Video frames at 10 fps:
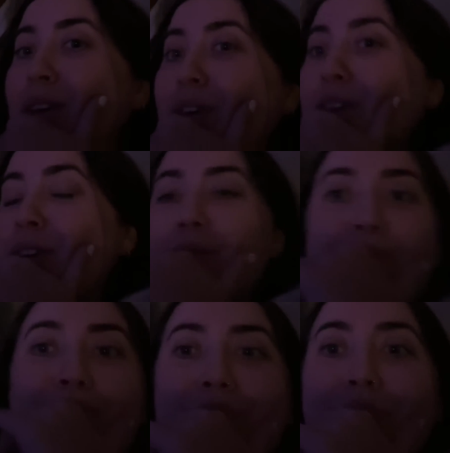order
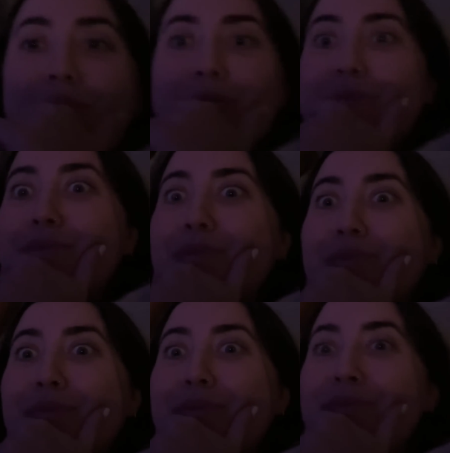the uh,
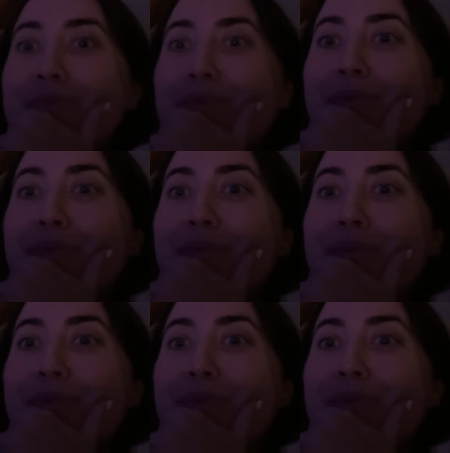inspection.